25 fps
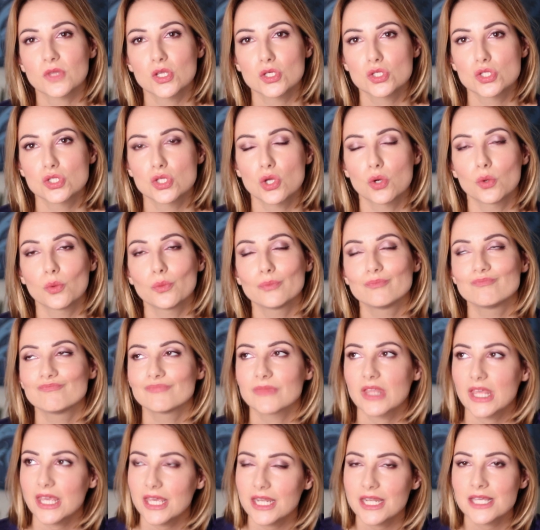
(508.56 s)
So
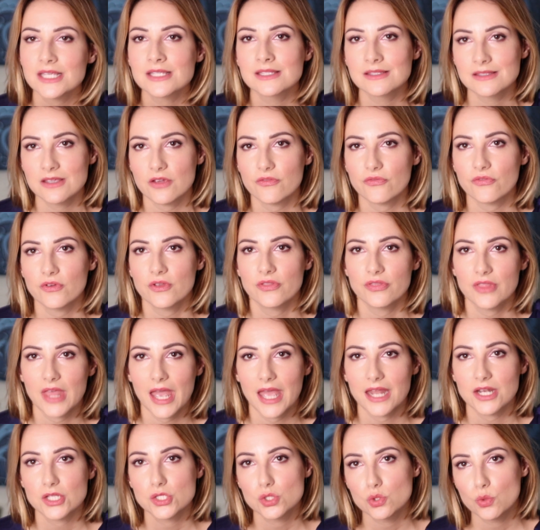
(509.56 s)
it is different
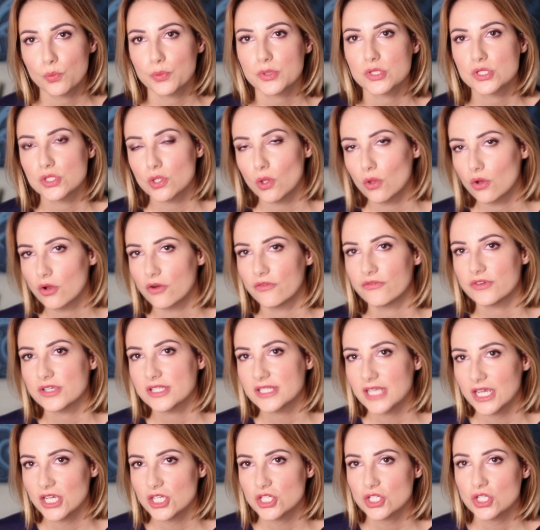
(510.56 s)
than Super Soul
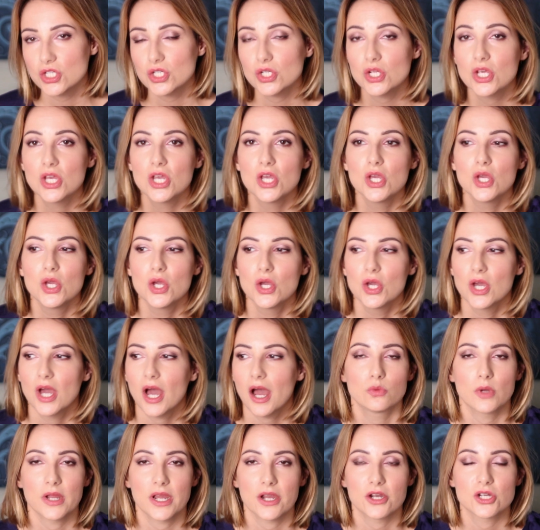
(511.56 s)
Conversation,
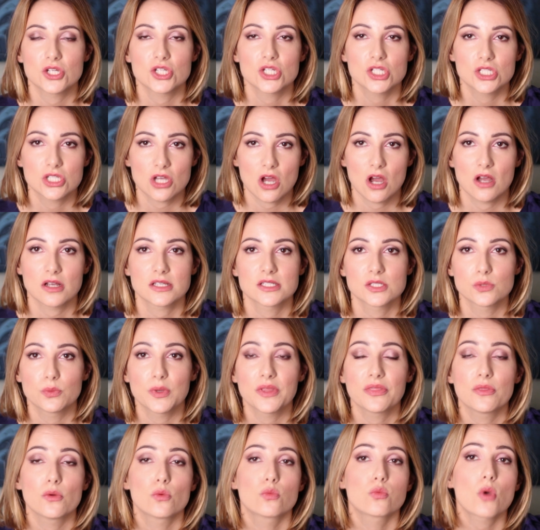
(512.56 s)
where she talks
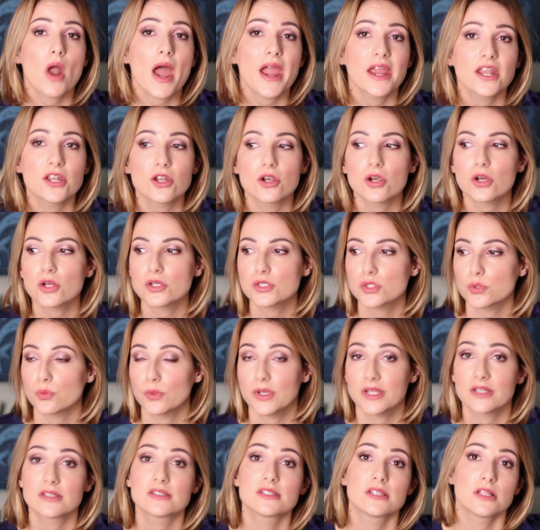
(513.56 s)
with the writers,
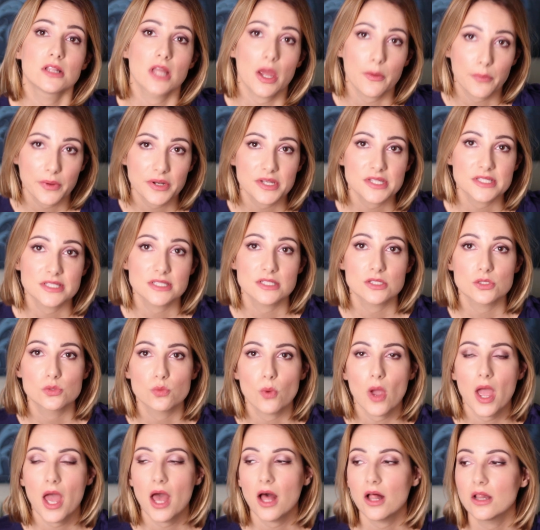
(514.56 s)
with celebrities as
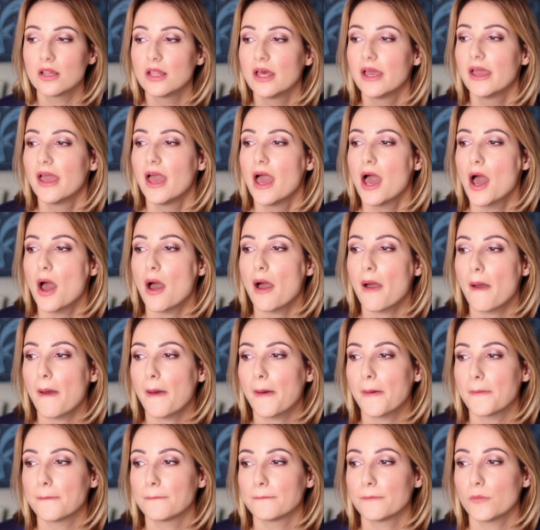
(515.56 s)
well,
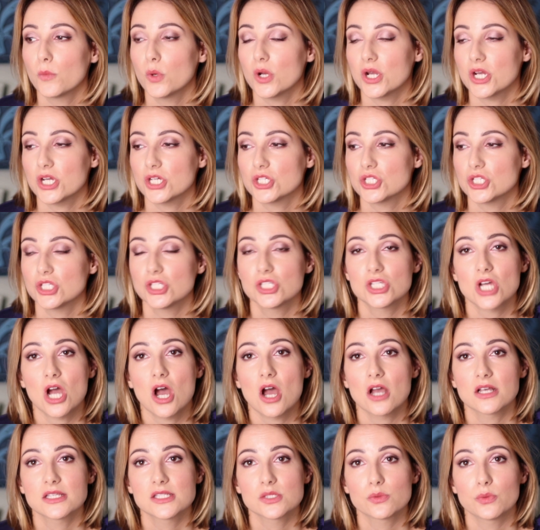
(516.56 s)
where she
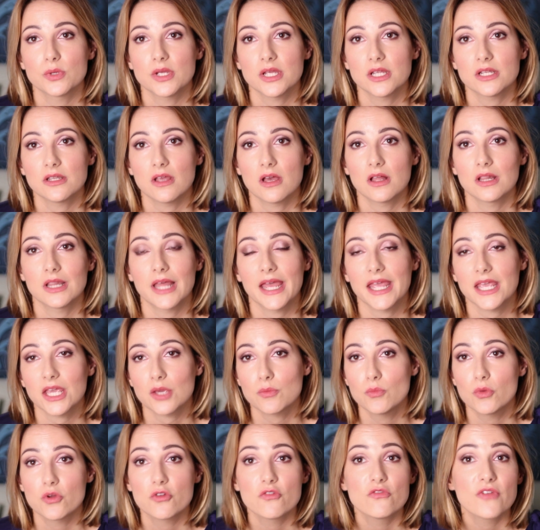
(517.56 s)
talks with like
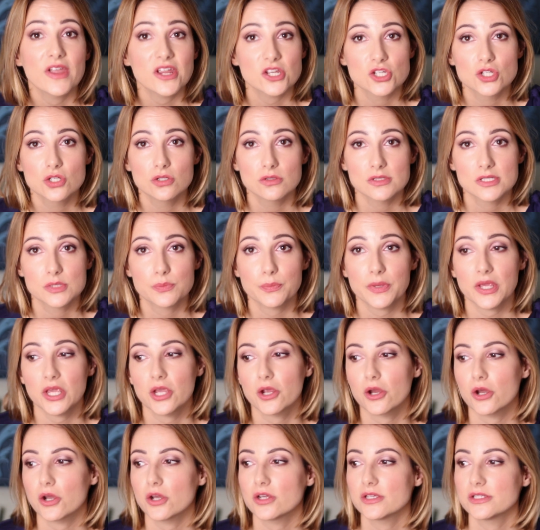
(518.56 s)
motivational
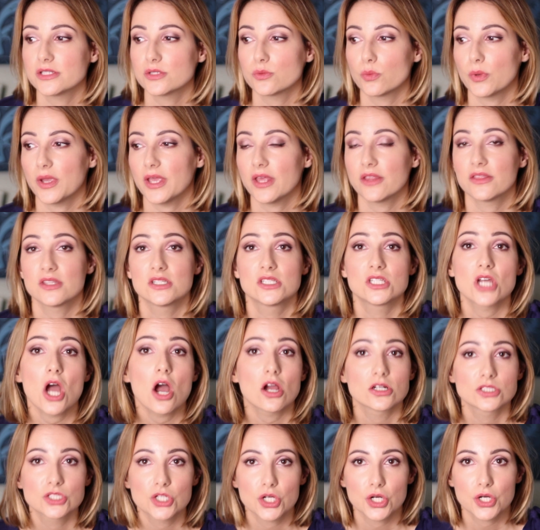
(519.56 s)
speakers, with the
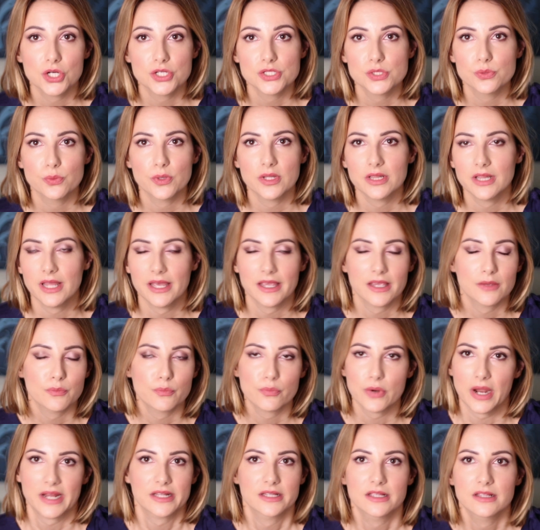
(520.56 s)
doctors, with like
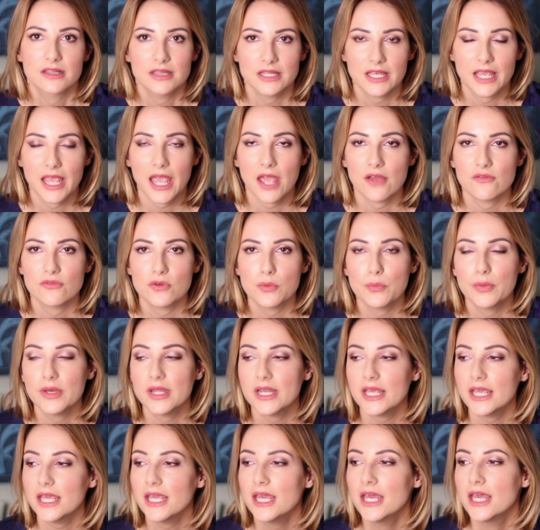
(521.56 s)
practically
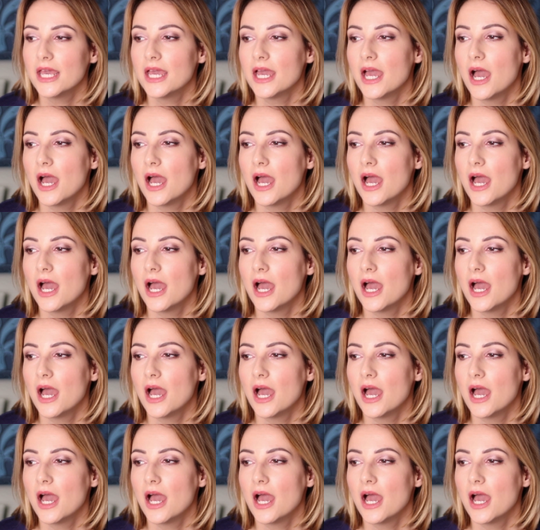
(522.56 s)
everybody.